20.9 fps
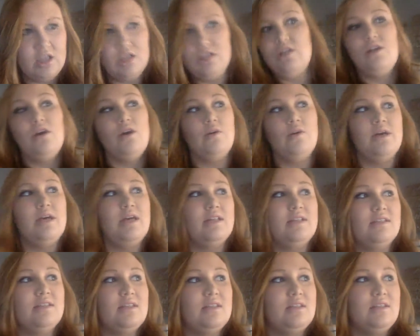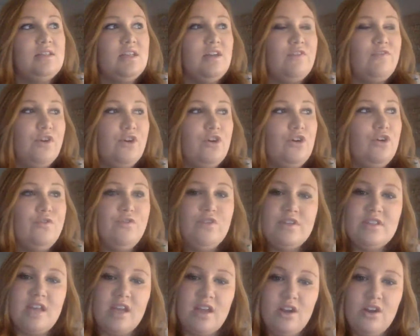you know, it's difficult for
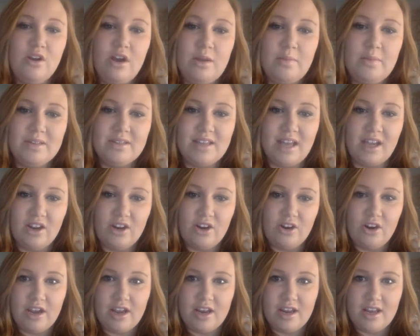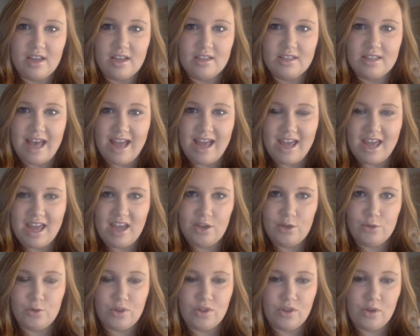2nd grade, but 2nd grade is that
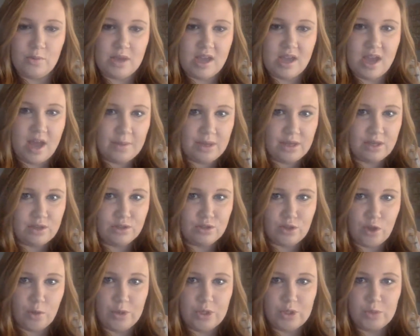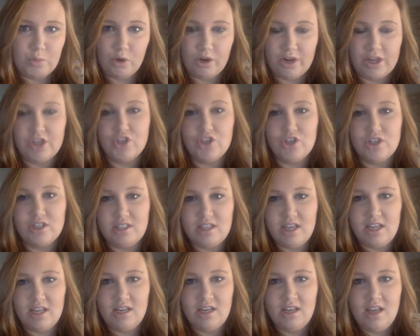age where they're becoming so much more
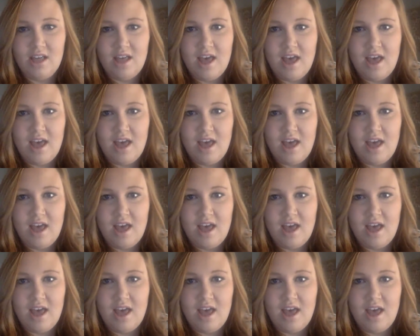interested,